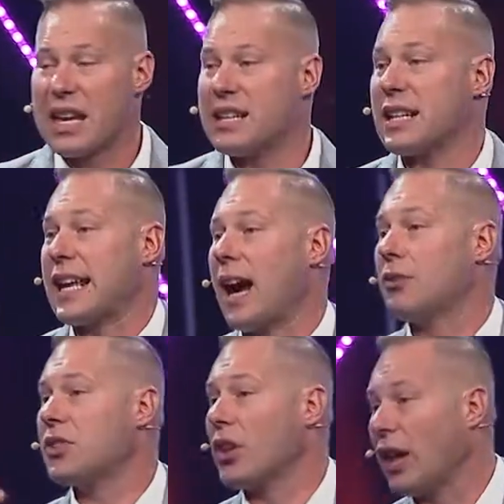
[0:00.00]
his
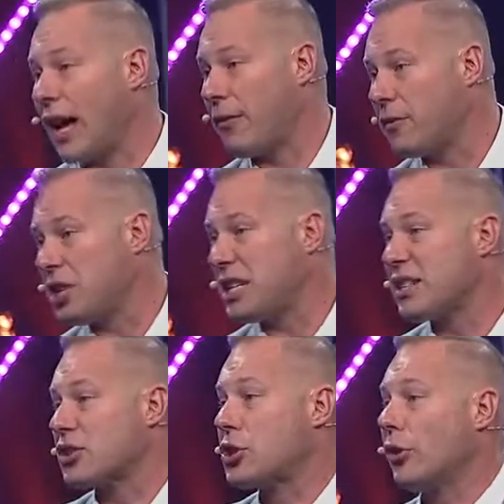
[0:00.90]
account of the life of
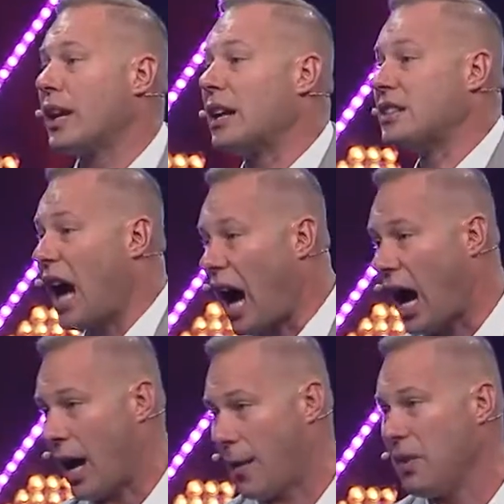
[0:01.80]
Jesus, during a
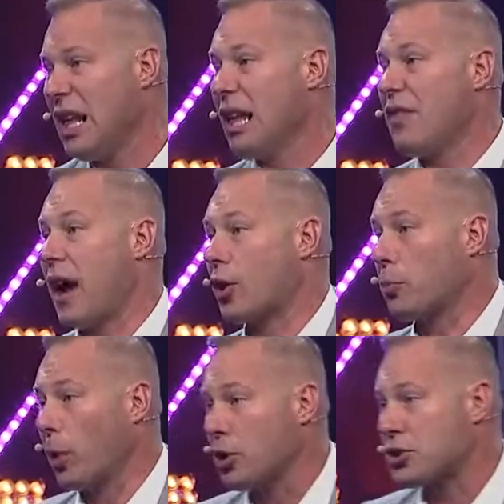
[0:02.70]
time
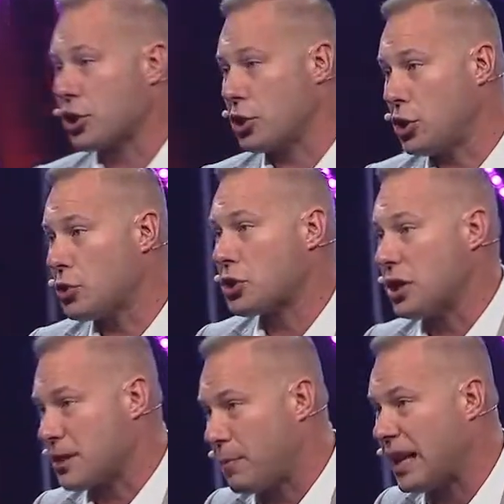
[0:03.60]
that persecution
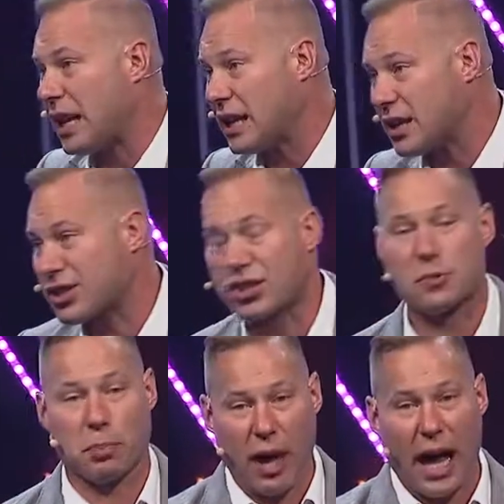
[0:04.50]
is beginning to
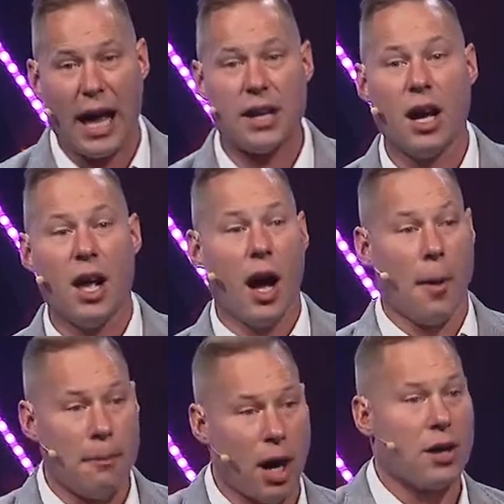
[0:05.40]
spread
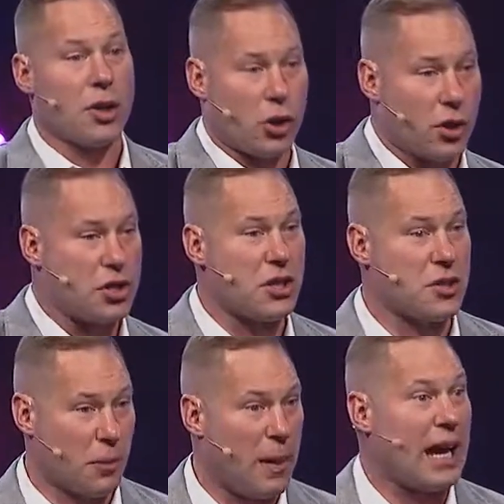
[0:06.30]
among the Christians.
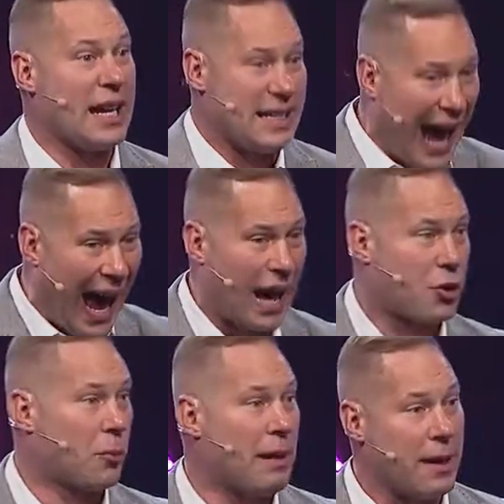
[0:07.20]
They're being attacked,
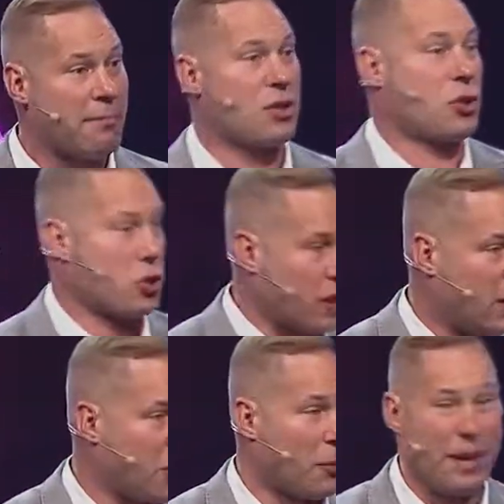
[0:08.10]
they're being
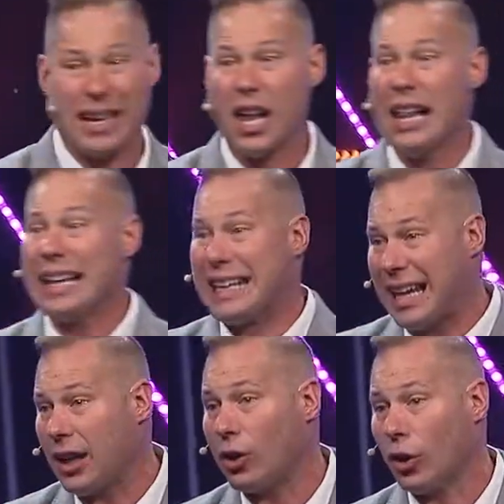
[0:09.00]
mistreated, they're being
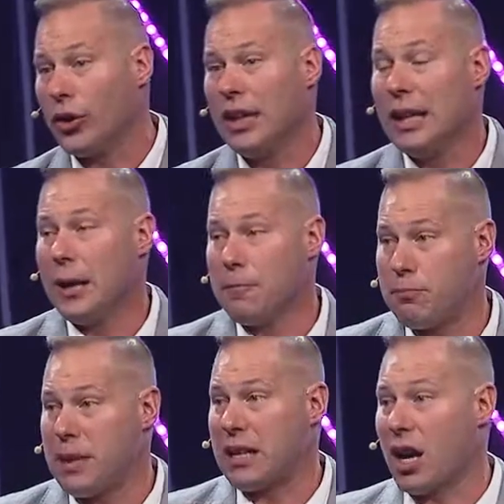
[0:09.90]
killed
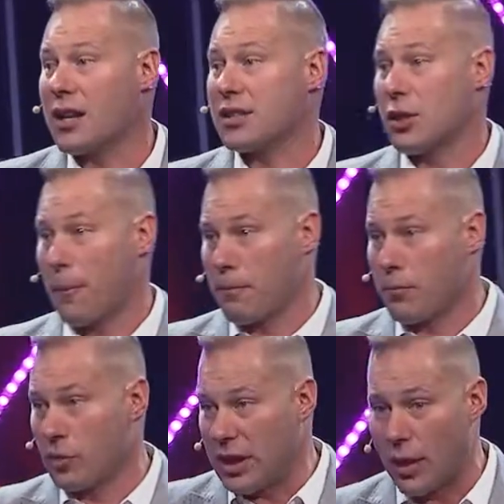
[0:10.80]
because
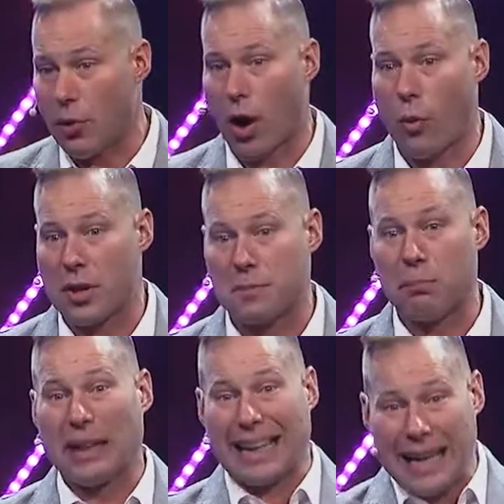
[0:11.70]
Nero was
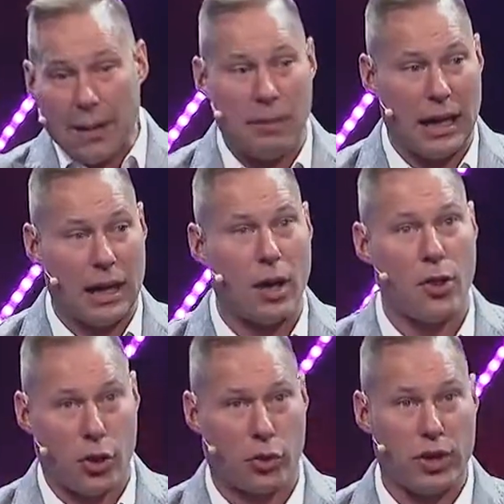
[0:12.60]
blaming
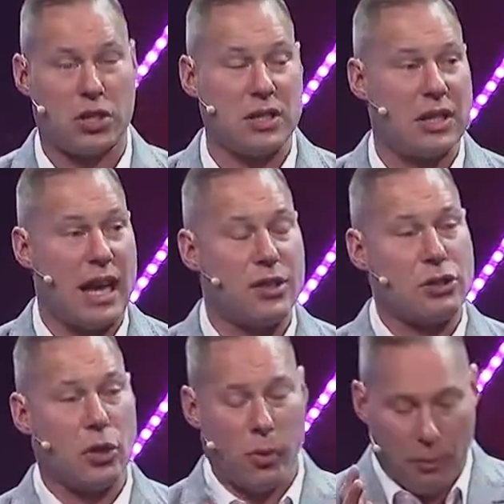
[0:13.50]
the Christians. And
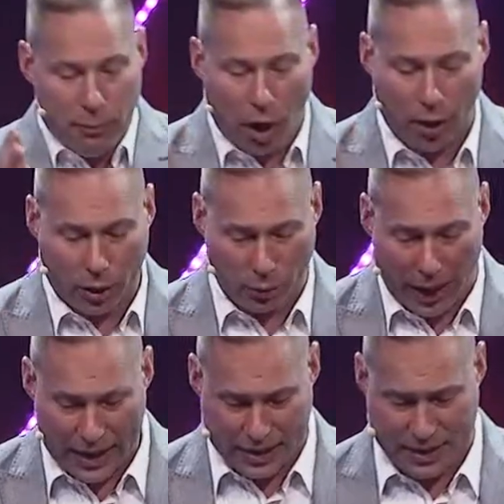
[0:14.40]
so when Mark
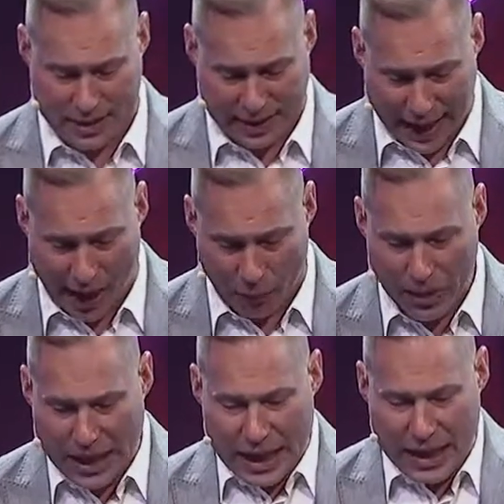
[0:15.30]
writes his account,
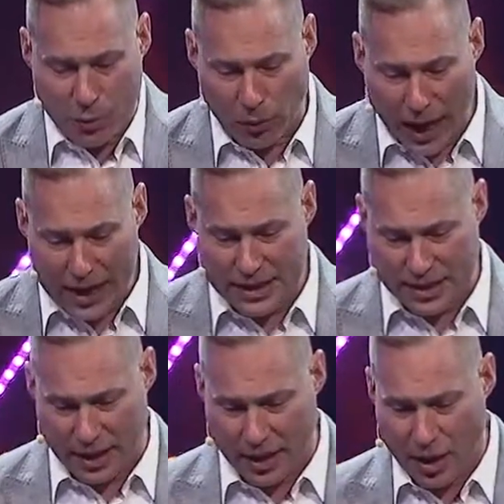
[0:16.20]
he writes
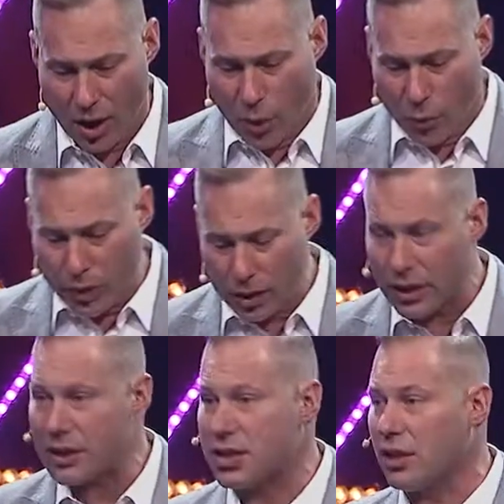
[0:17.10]
it
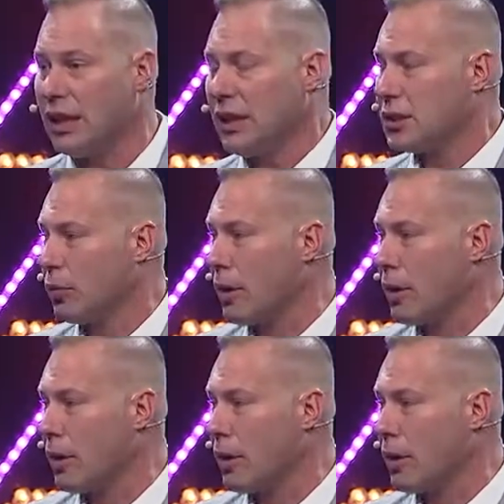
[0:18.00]
really to